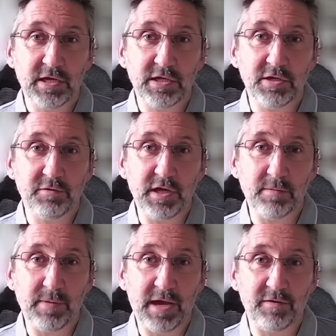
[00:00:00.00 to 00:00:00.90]
you think
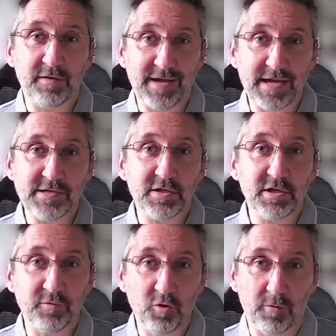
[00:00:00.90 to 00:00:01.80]
about the data that
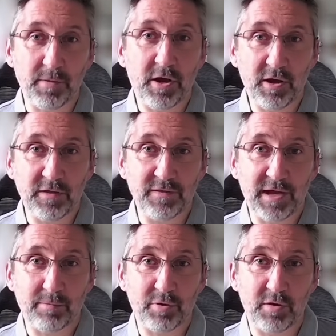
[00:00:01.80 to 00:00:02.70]
you've got behind
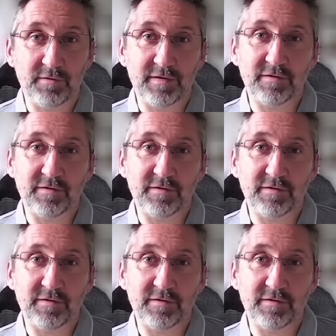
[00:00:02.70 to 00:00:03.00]
that process,